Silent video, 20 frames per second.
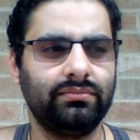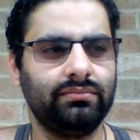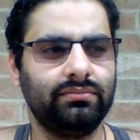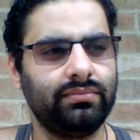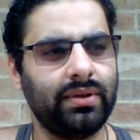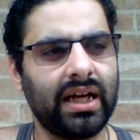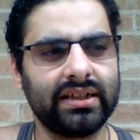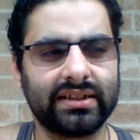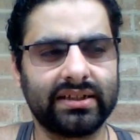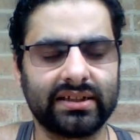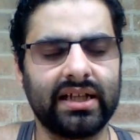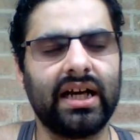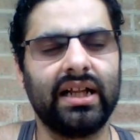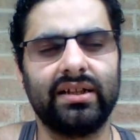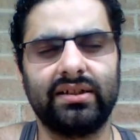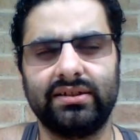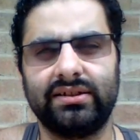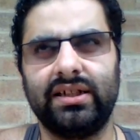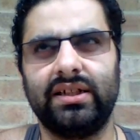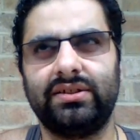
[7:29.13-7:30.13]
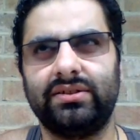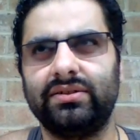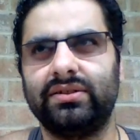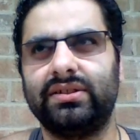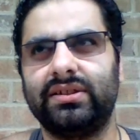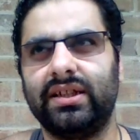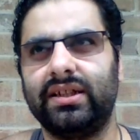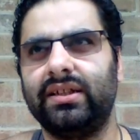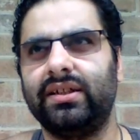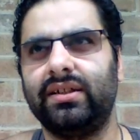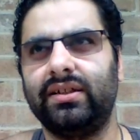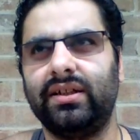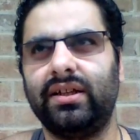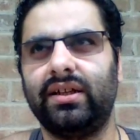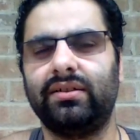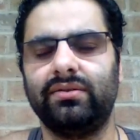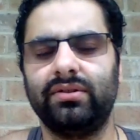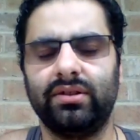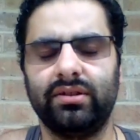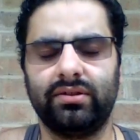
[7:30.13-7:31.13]
bad scholars I should say, they're
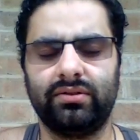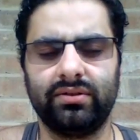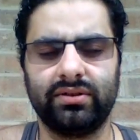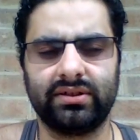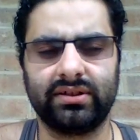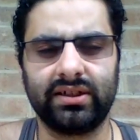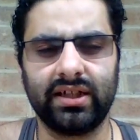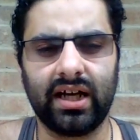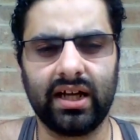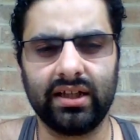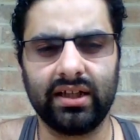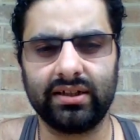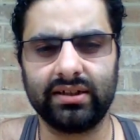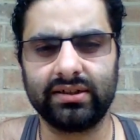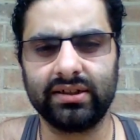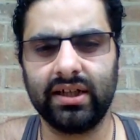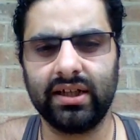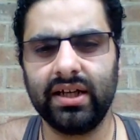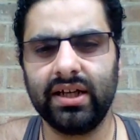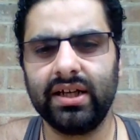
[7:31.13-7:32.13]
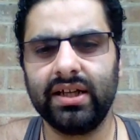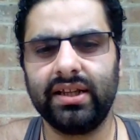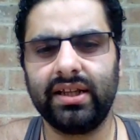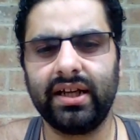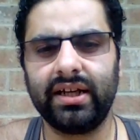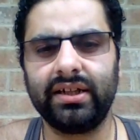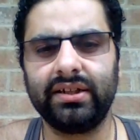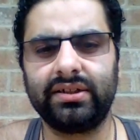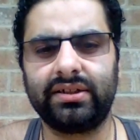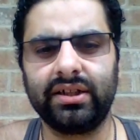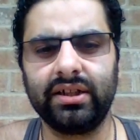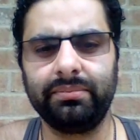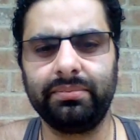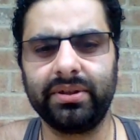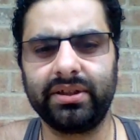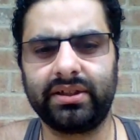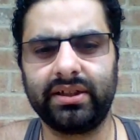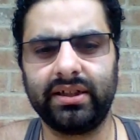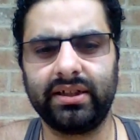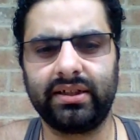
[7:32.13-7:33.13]
not really good scholars, they
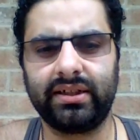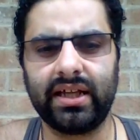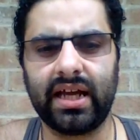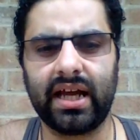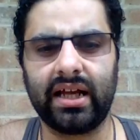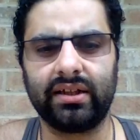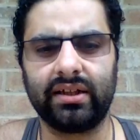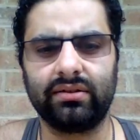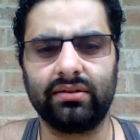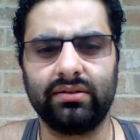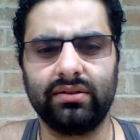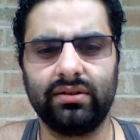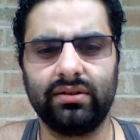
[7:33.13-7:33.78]
interpreted that